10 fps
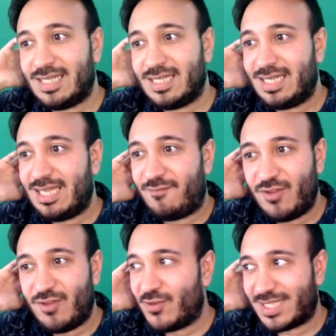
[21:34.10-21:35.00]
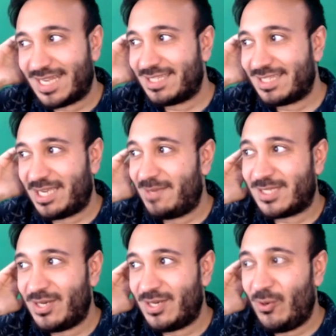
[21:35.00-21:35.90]
If you've not taken the time to
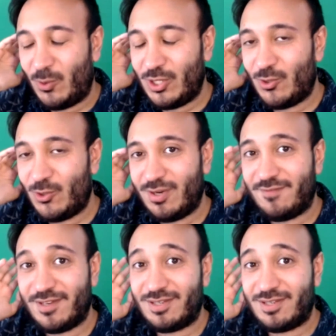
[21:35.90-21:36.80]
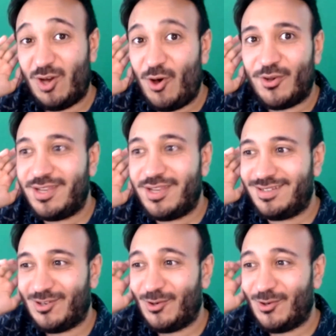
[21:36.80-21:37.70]
know what you're even on
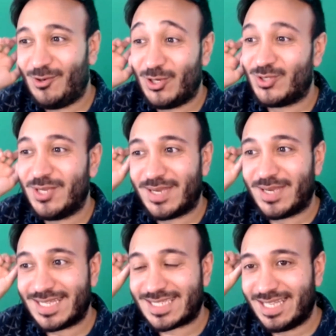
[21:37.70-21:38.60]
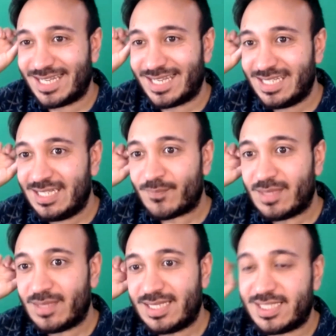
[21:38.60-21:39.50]
or what you're doing, it's like
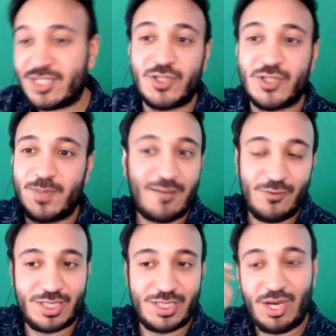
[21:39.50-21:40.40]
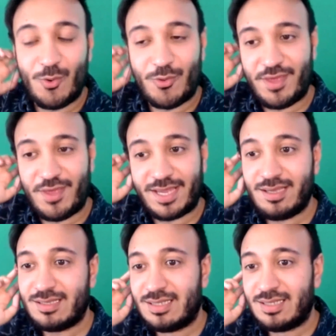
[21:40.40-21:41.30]
it's disrespectful to the whole thing.
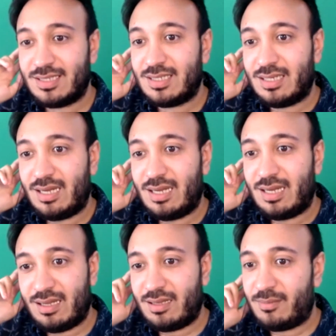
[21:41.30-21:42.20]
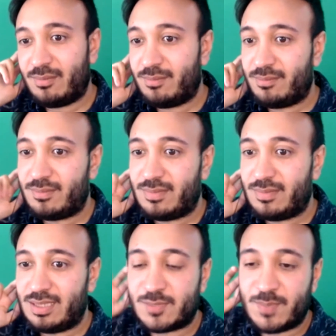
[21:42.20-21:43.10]
Um,
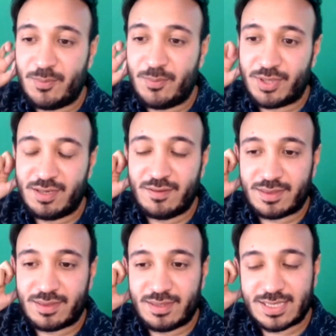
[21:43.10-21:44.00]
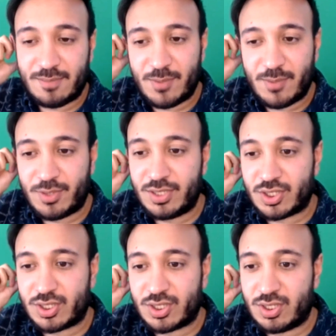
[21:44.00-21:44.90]
there's some people that
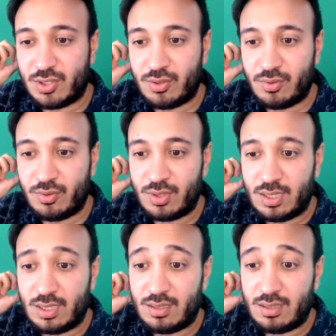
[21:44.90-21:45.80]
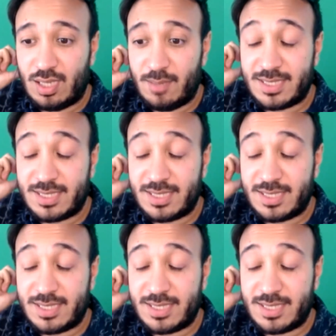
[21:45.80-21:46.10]
just do. I mean,